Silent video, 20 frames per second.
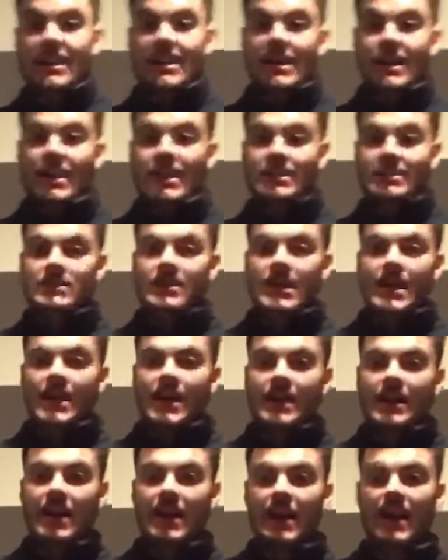And yeah,
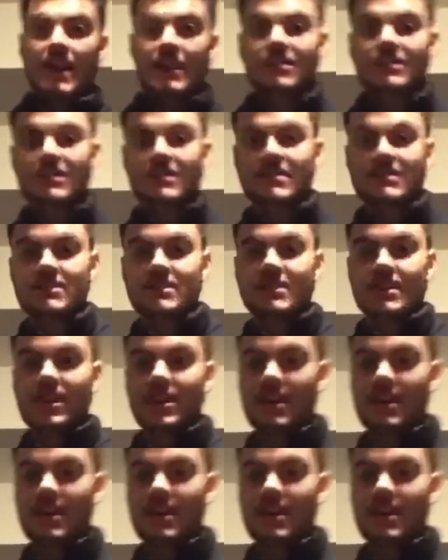I had this